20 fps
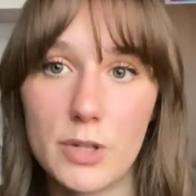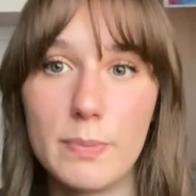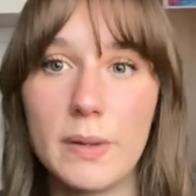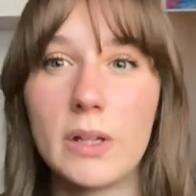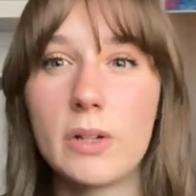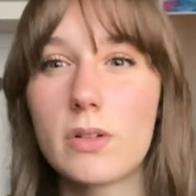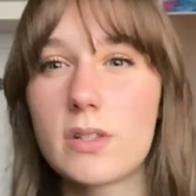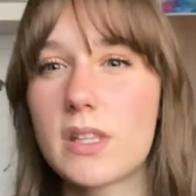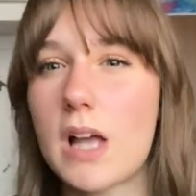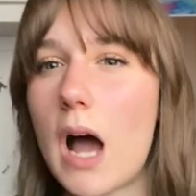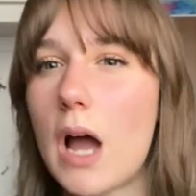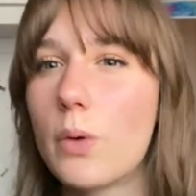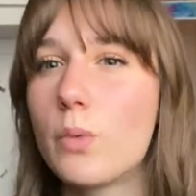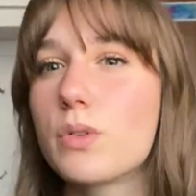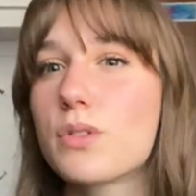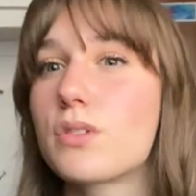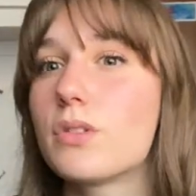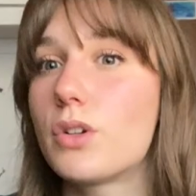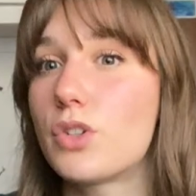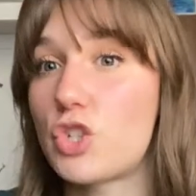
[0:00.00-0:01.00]
because I
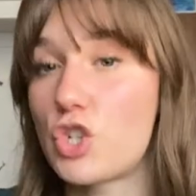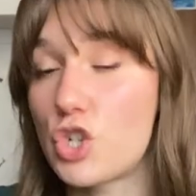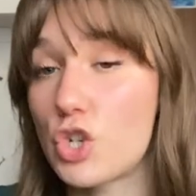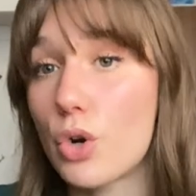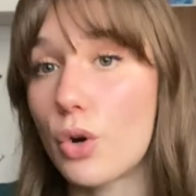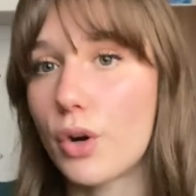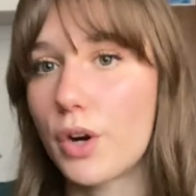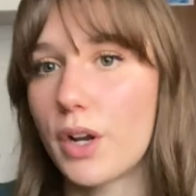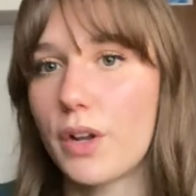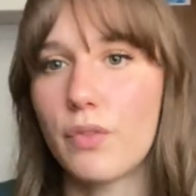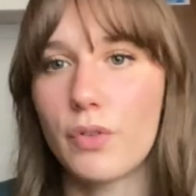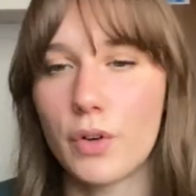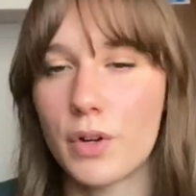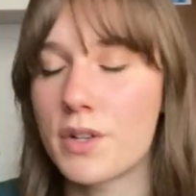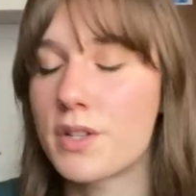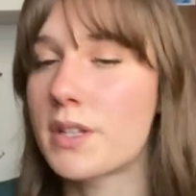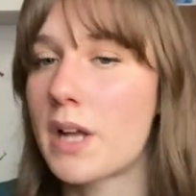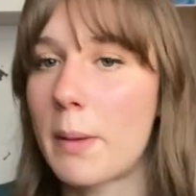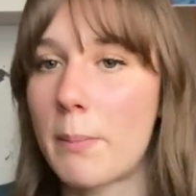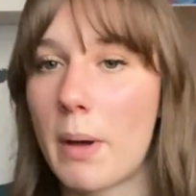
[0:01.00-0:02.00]
was not sure the
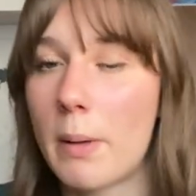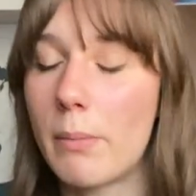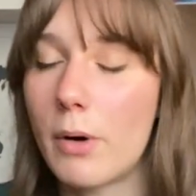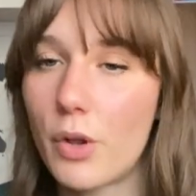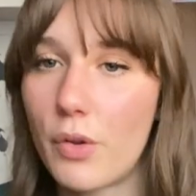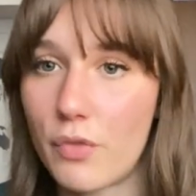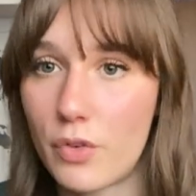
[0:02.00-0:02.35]
first time I bought